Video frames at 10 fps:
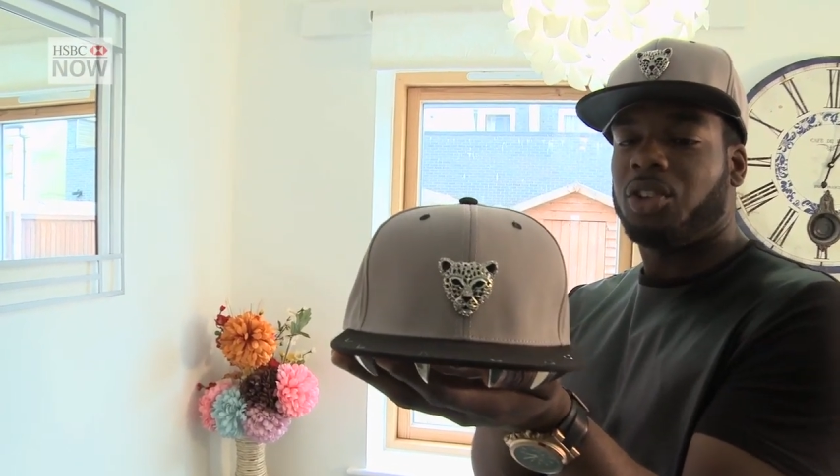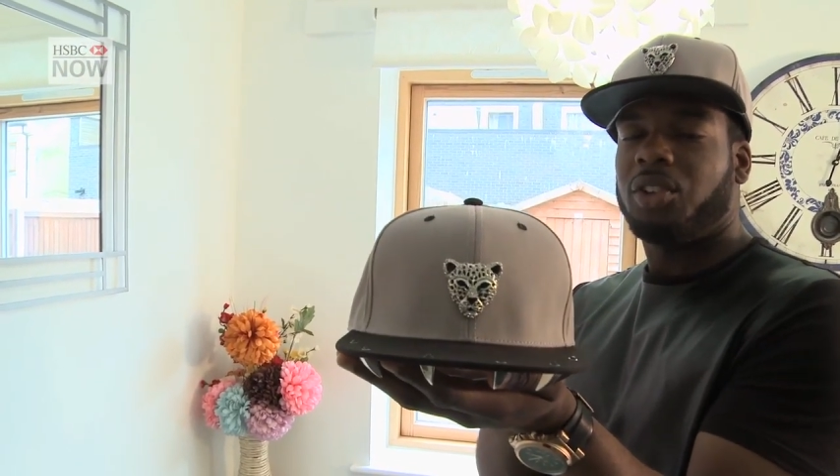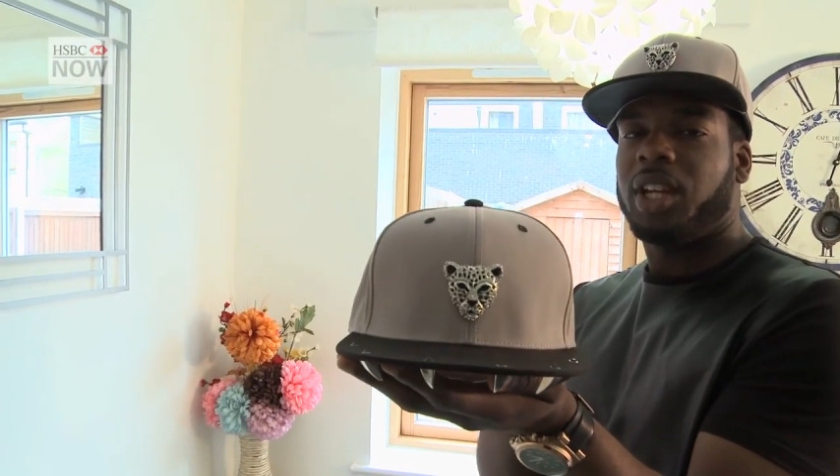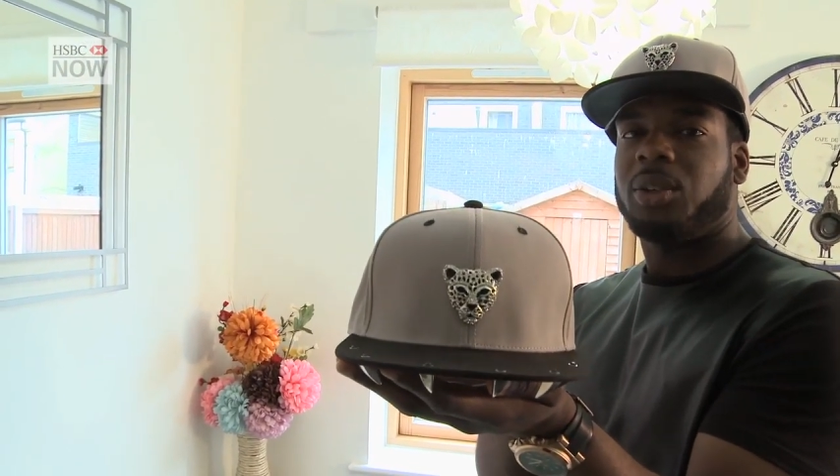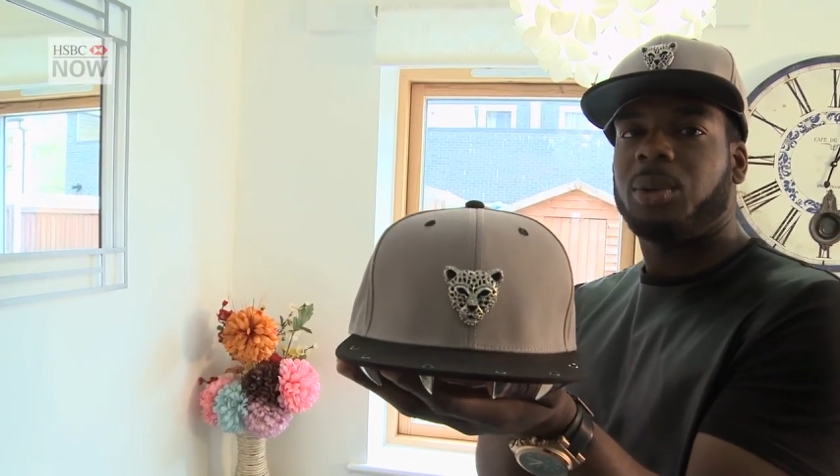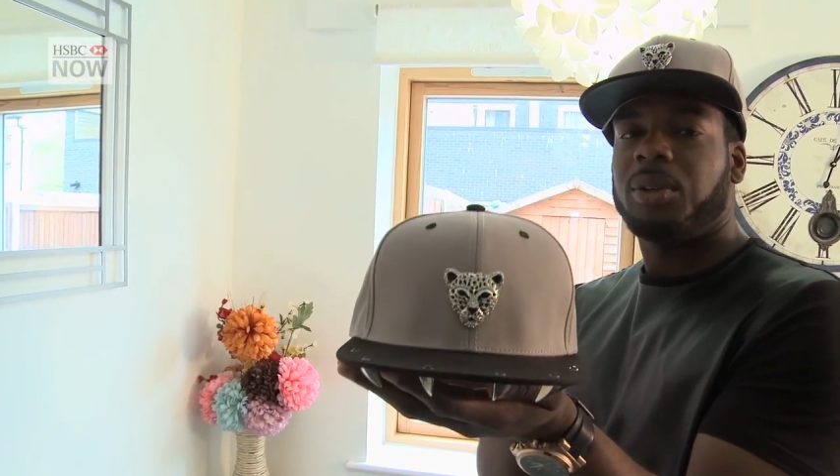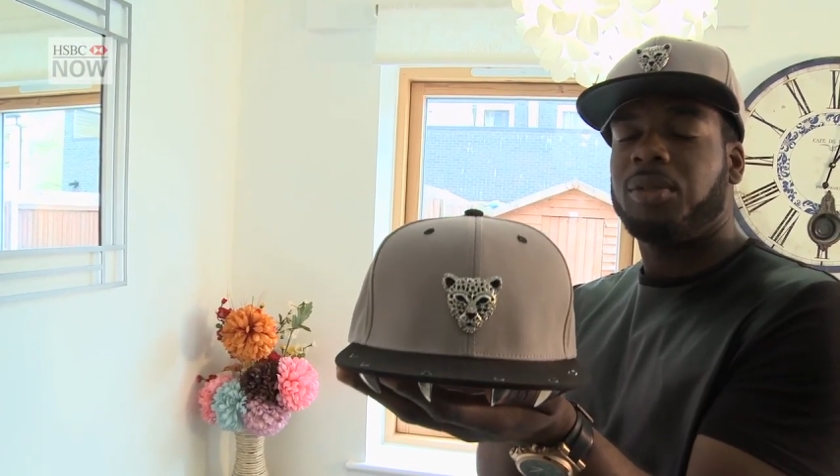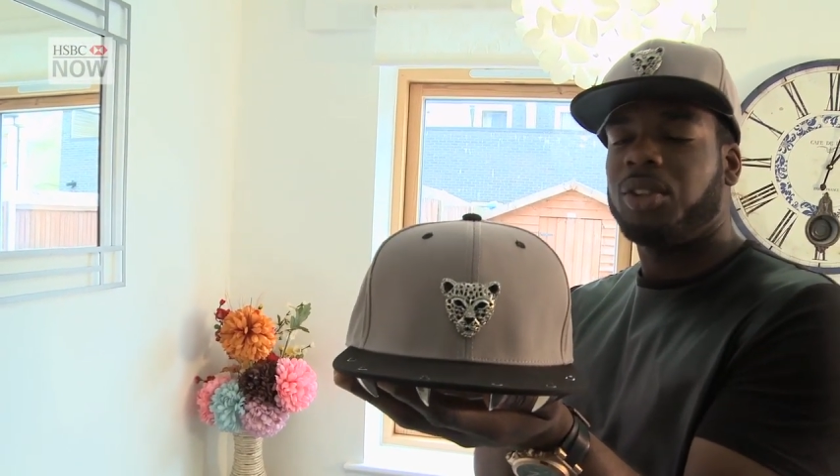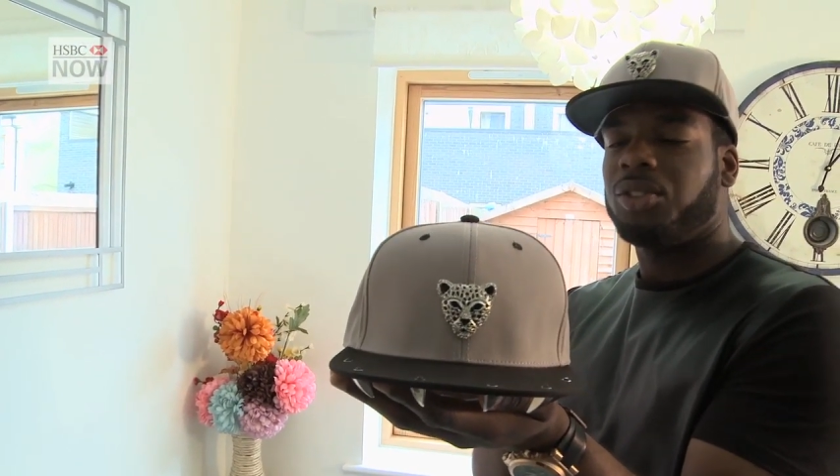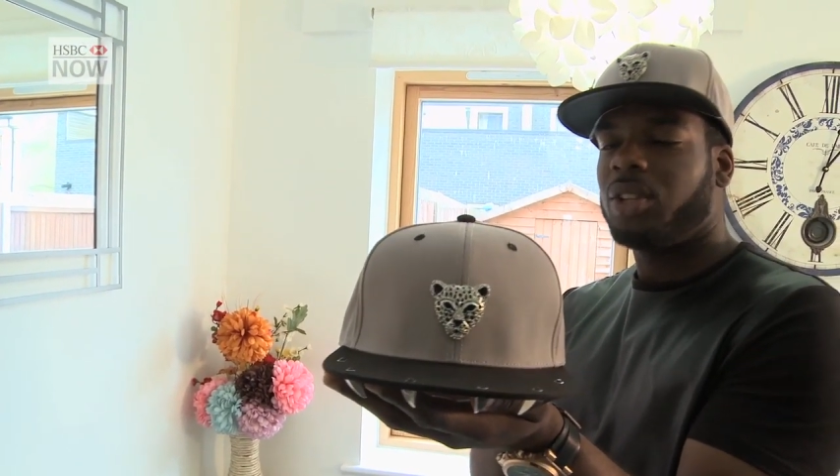created when I
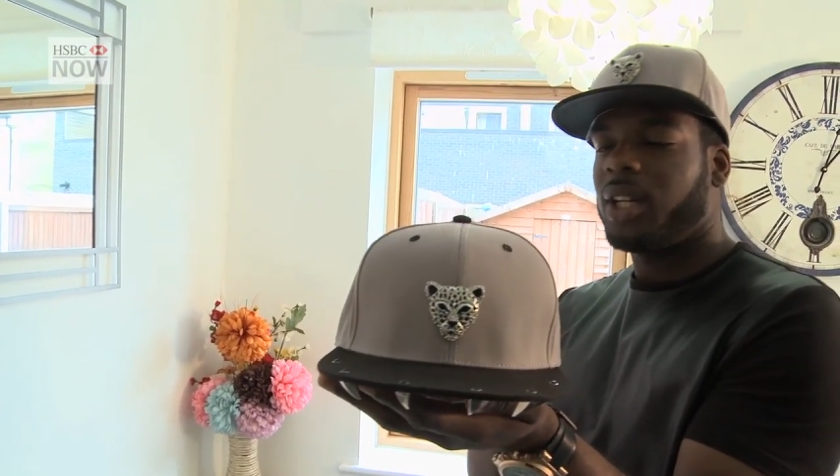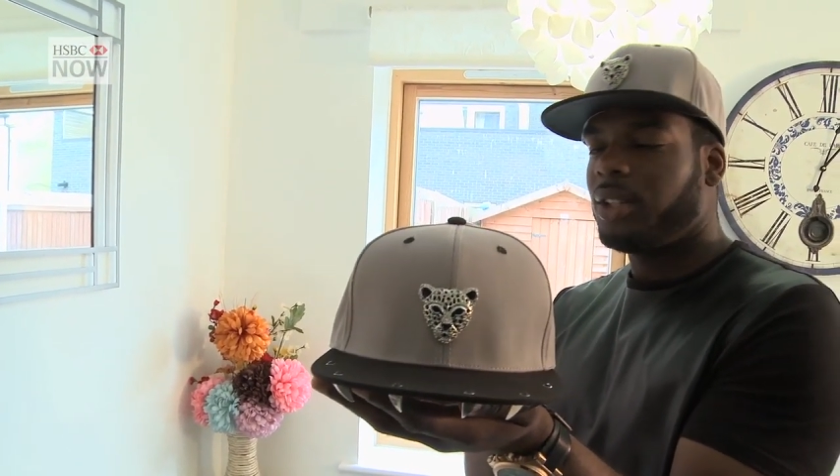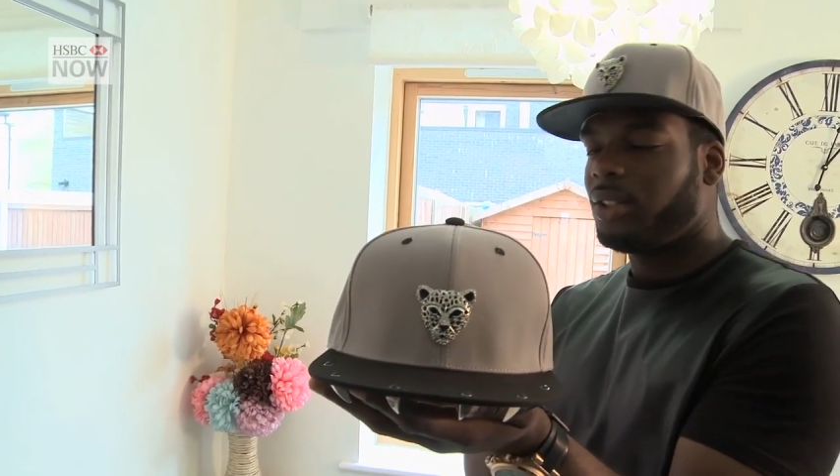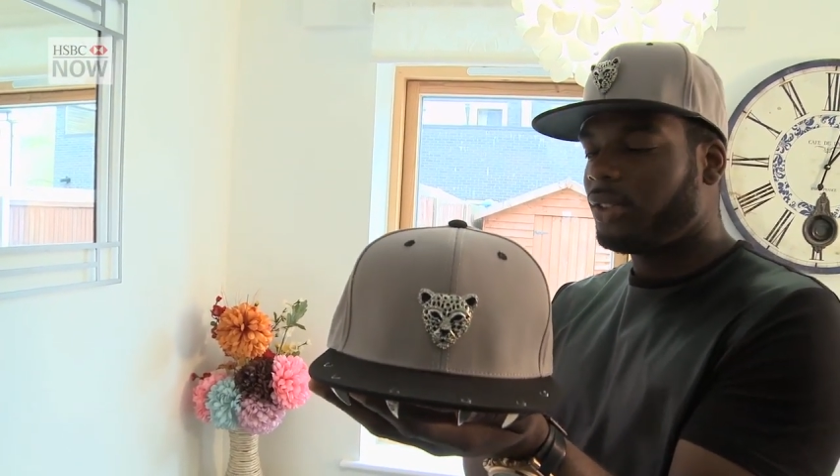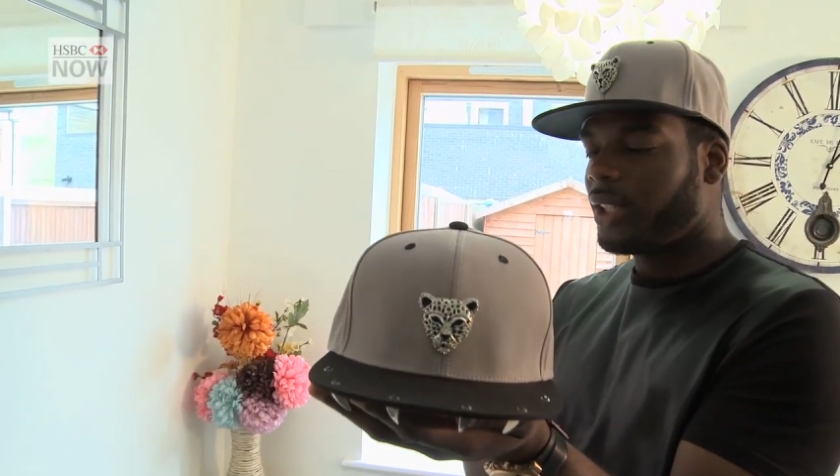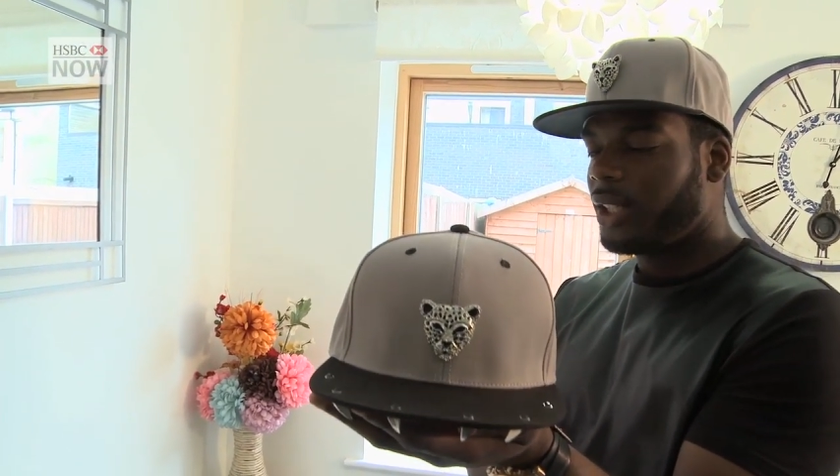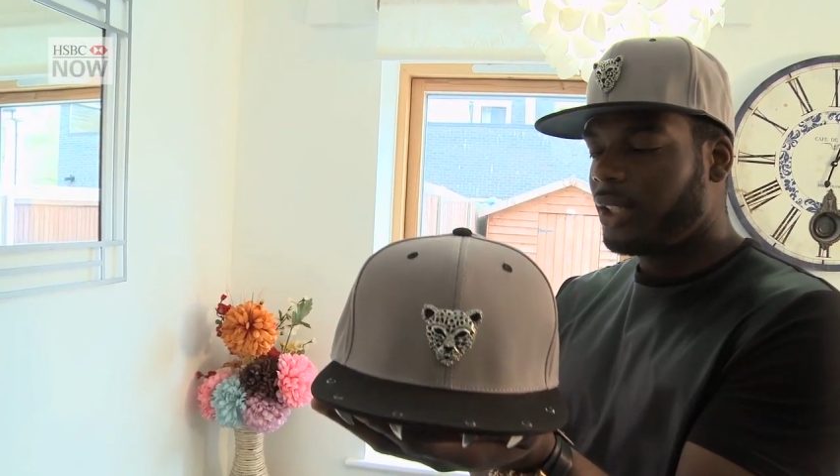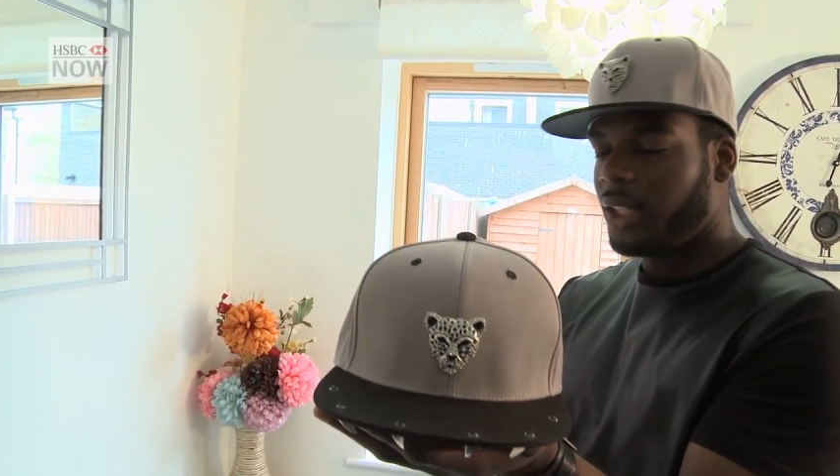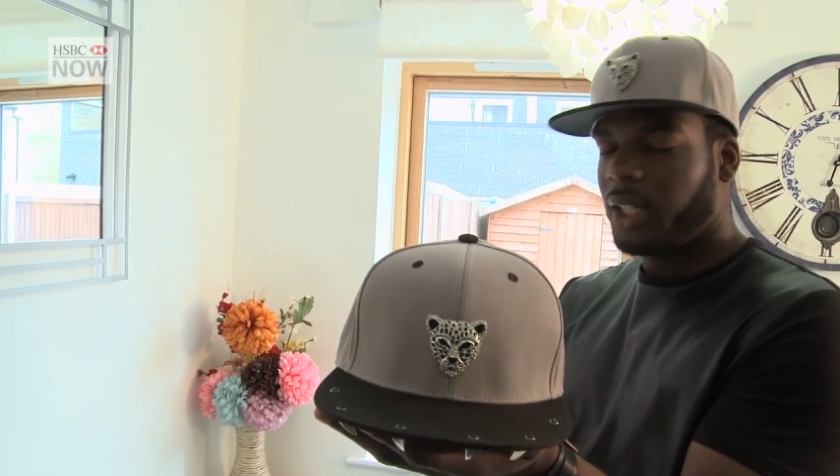first started designing